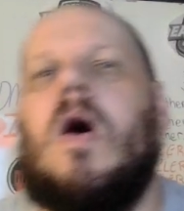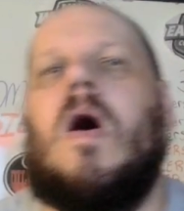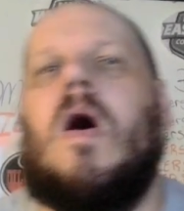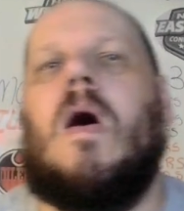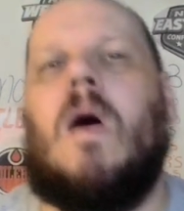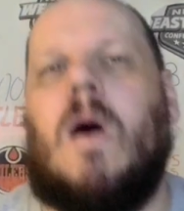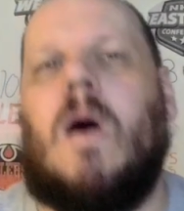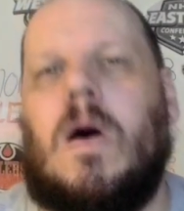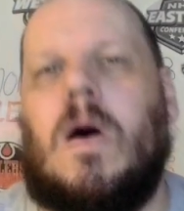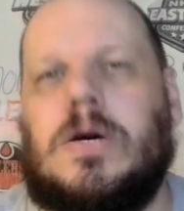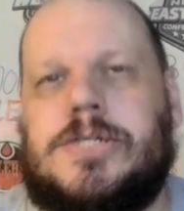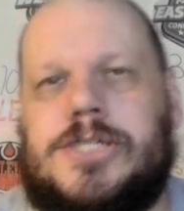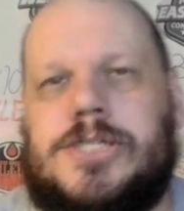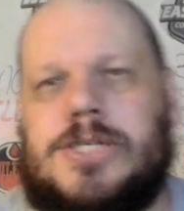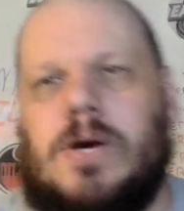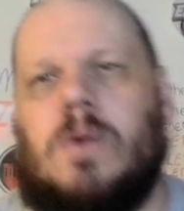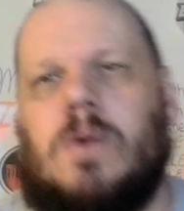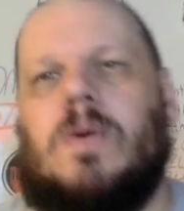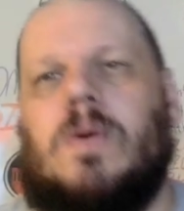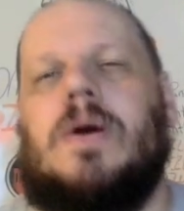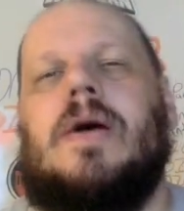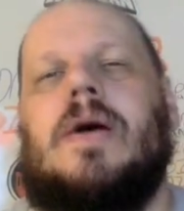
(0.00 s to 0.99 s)

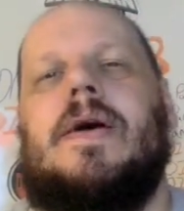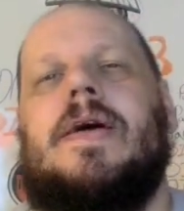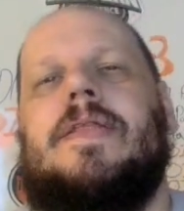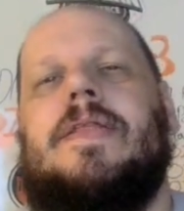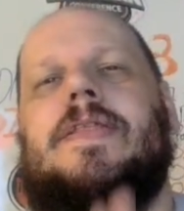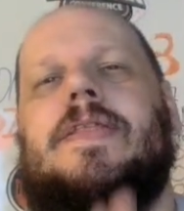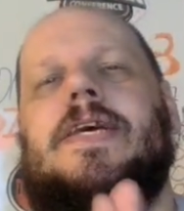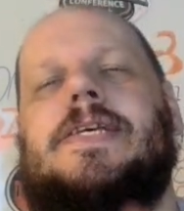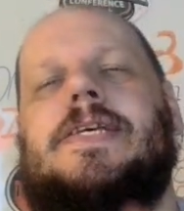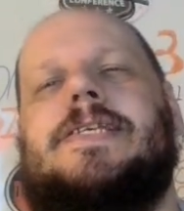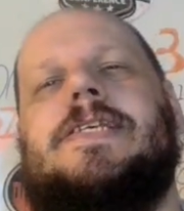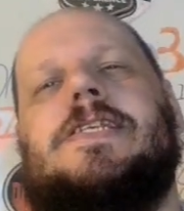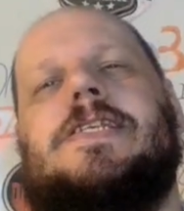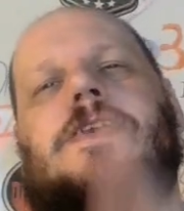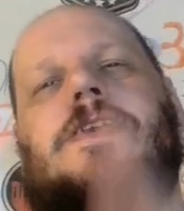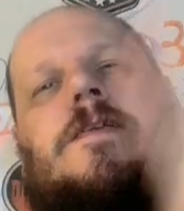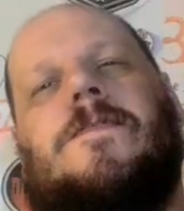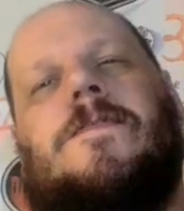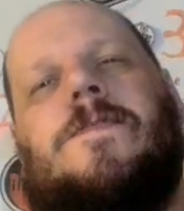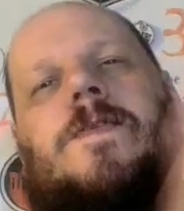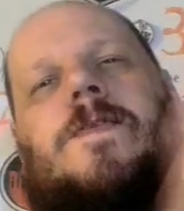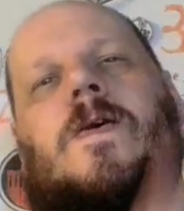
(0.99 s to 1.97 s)
Also, this is the
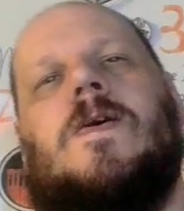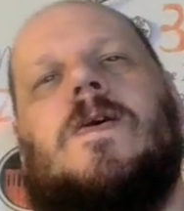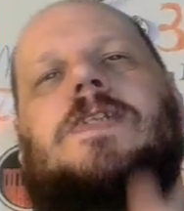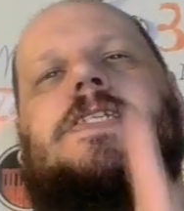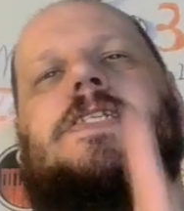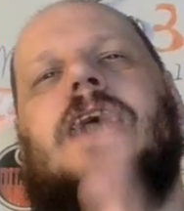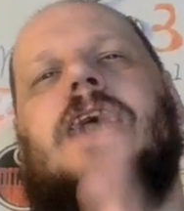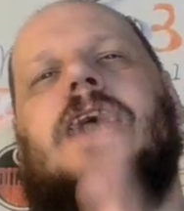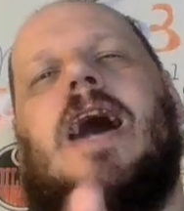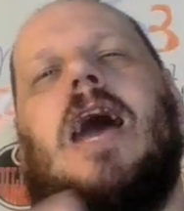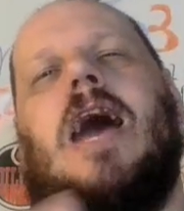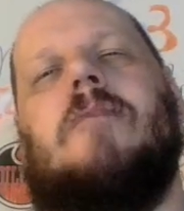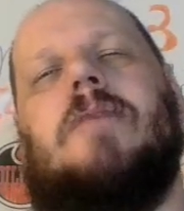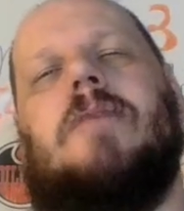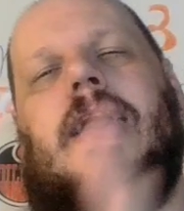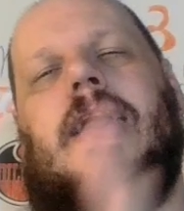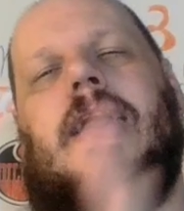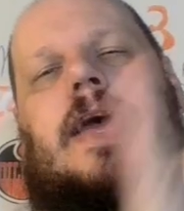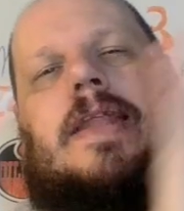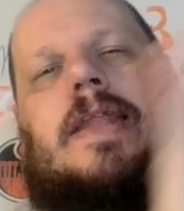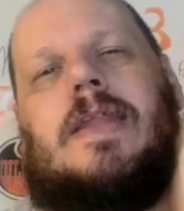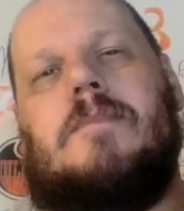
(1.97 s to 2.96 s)
first time
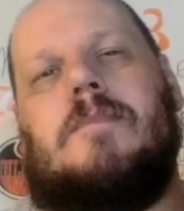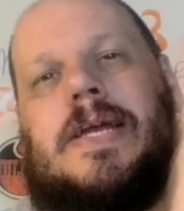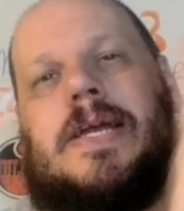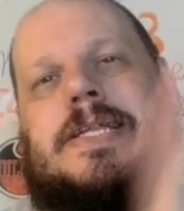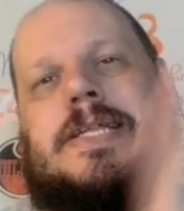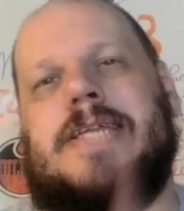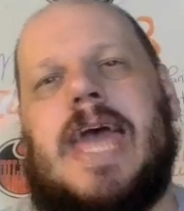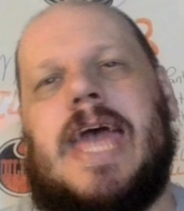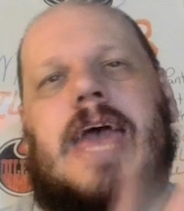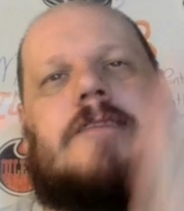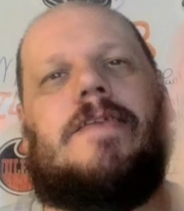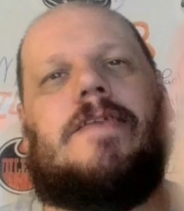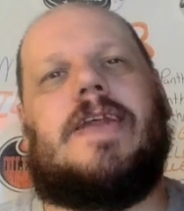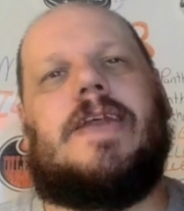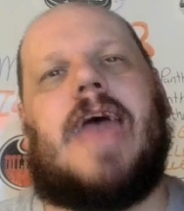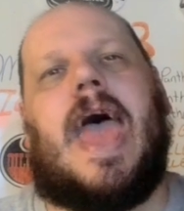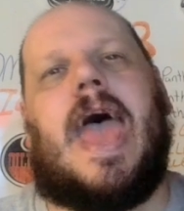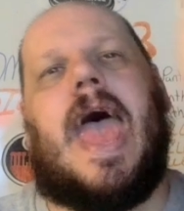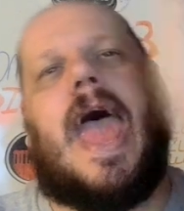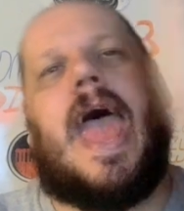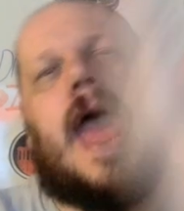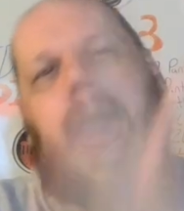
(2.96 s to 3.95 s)
in the McDavid
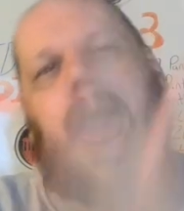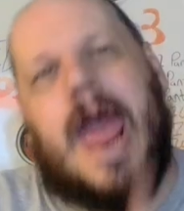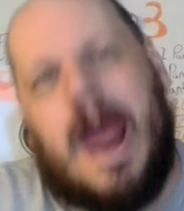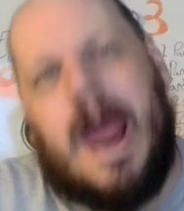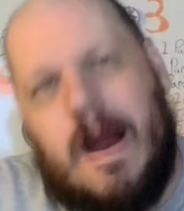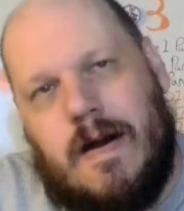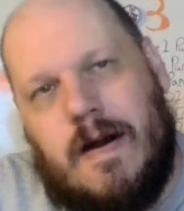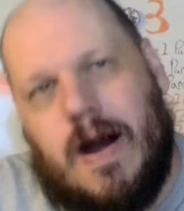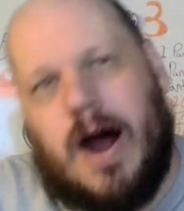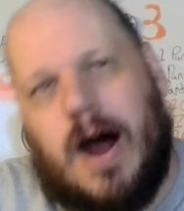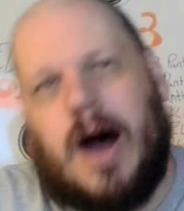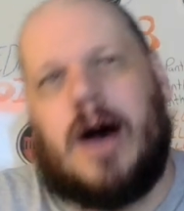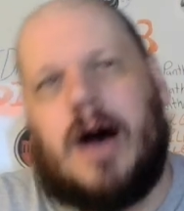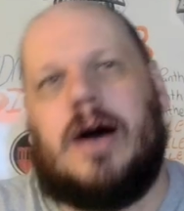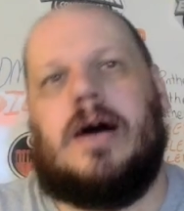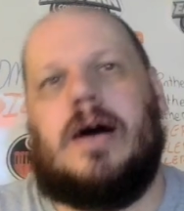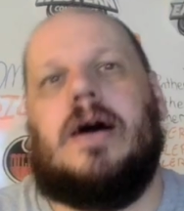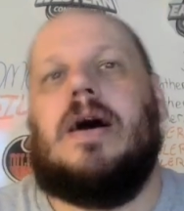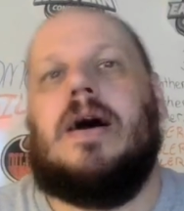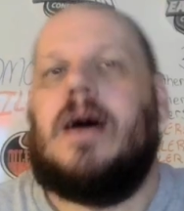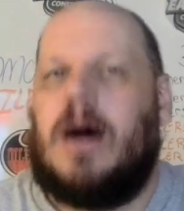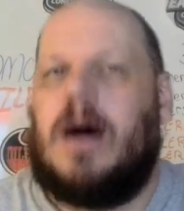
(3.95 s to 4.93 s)
era
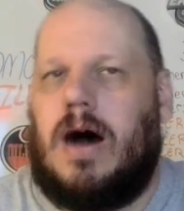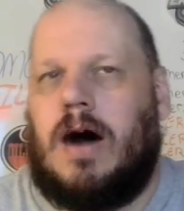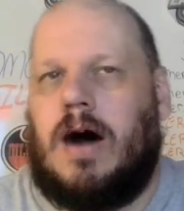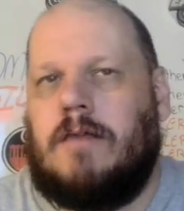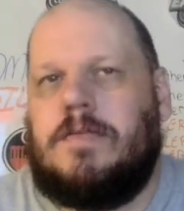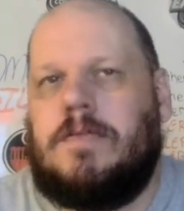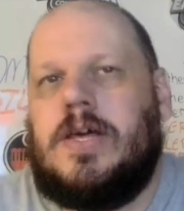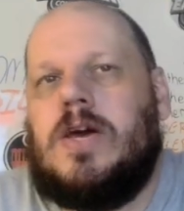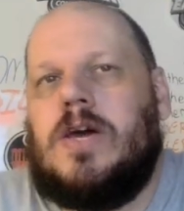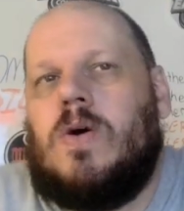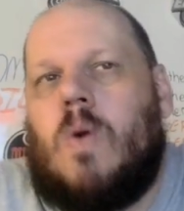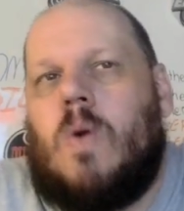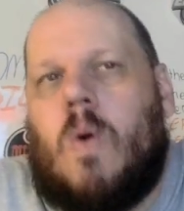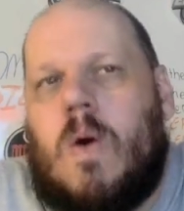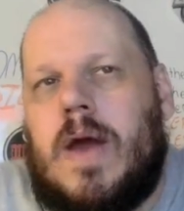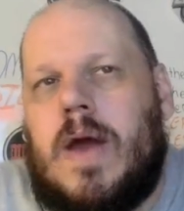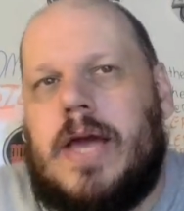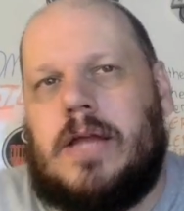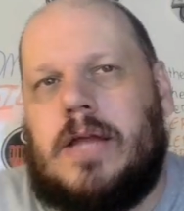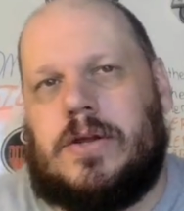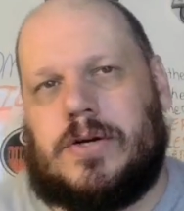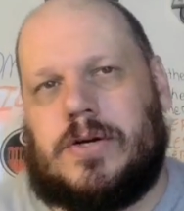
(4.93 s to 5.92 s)
of the
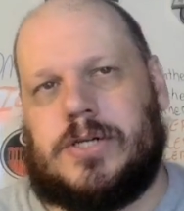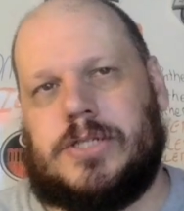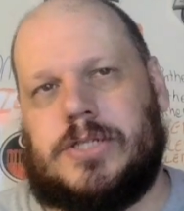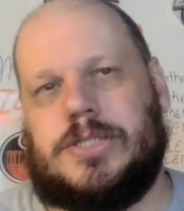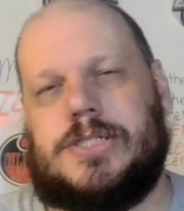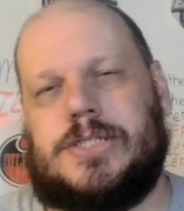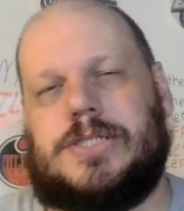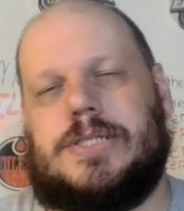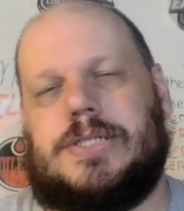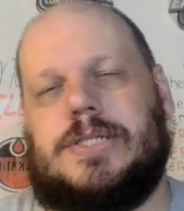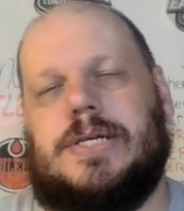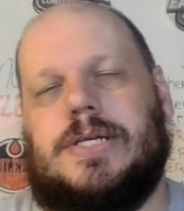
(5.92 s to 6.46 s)
Oilers,